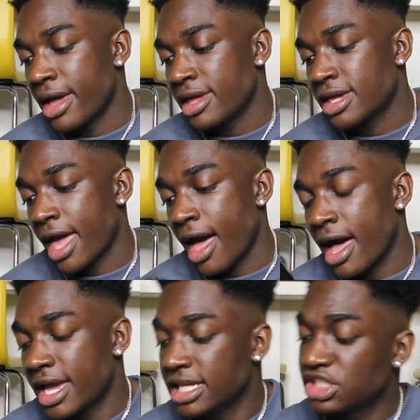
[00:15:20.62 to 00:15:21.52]

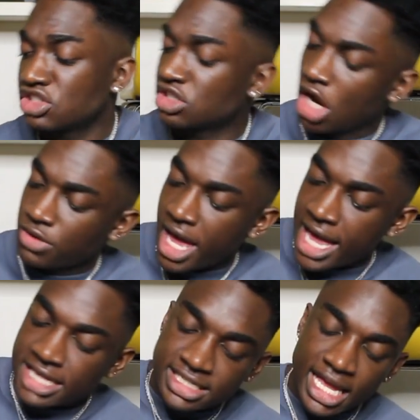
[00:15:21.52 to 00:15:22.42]
yeah, it is so
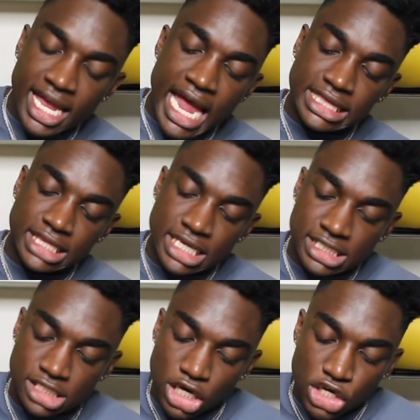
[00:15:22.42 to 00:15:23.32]
nice. Like, I got
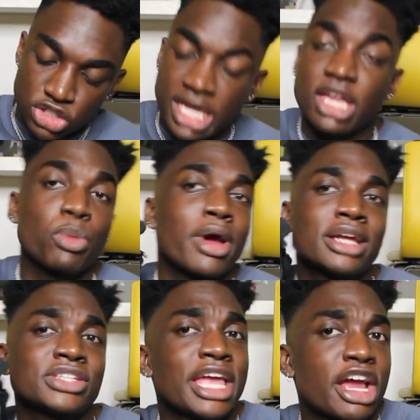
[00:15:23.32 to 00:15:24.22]
this so I could wear
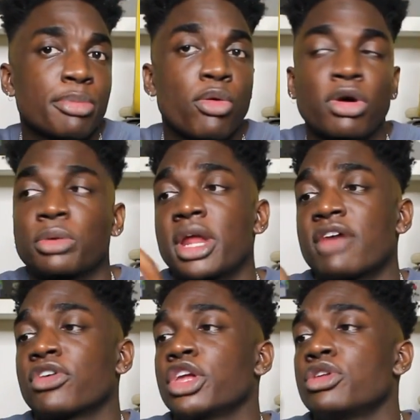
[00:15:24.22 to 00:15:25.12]
it to the airport or
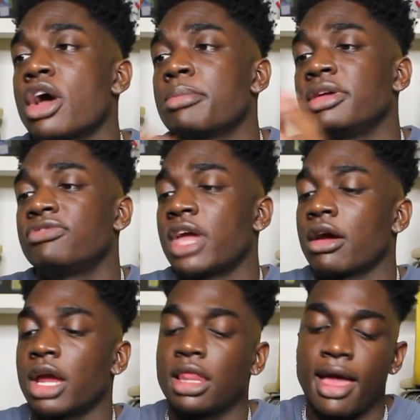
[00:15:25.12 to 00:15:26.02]
whatever, you know, be
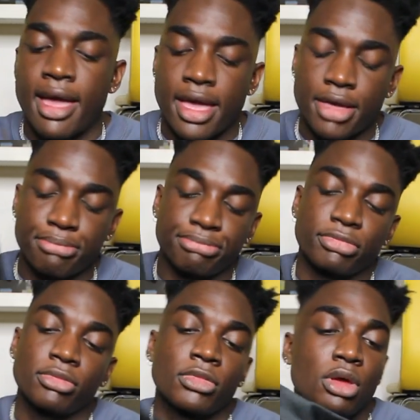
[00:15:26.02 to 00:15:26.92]
very, like,
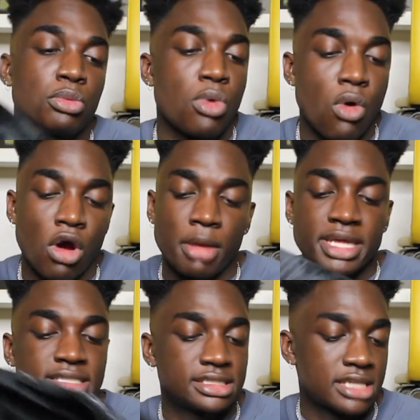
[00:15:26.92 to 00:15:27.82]
warm
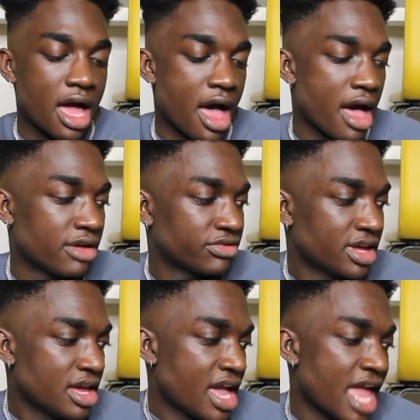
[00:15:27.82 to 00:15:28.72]
and
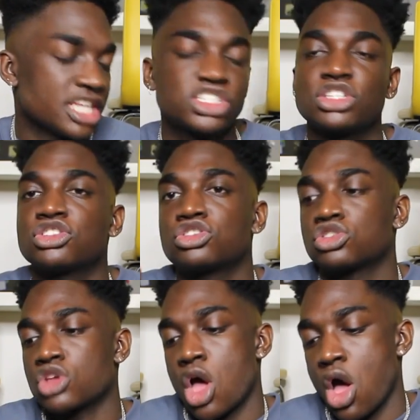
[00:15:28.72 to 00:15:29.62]
stuff. And it's
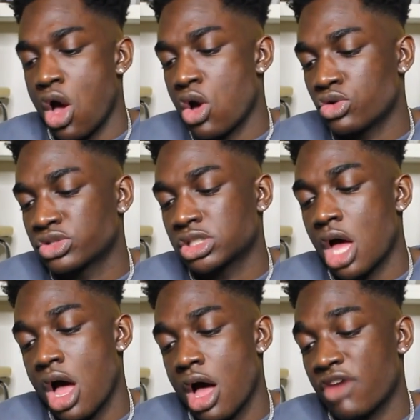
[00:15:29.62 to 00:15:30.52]
just so
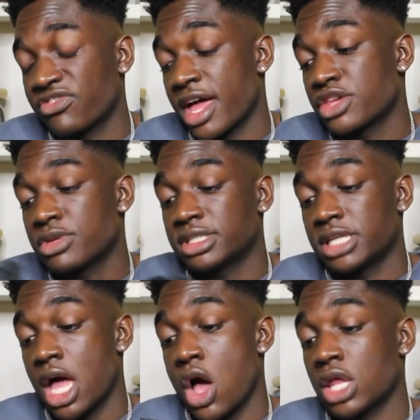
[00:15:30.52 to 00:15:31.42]
soft. Like, you can
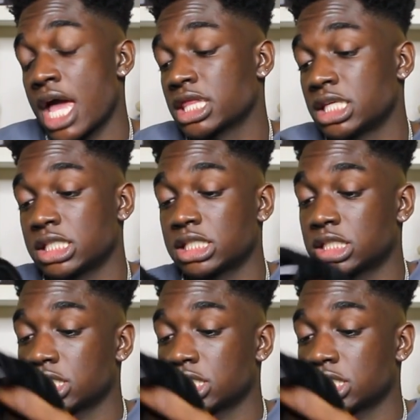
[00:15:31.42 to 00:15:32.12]
tell, like, this